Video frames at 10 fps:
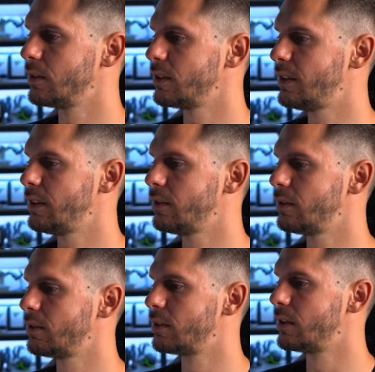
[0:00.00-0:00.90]

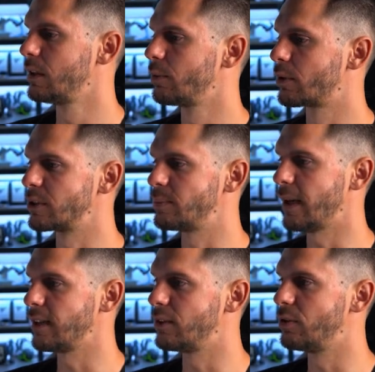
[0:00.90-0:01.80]
here, with
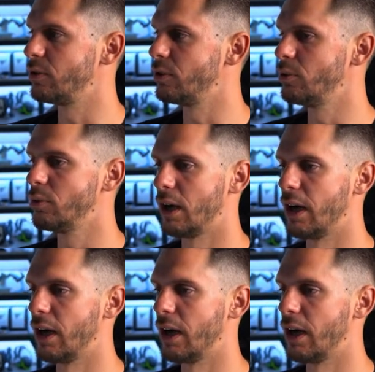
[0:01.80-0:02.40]
respect to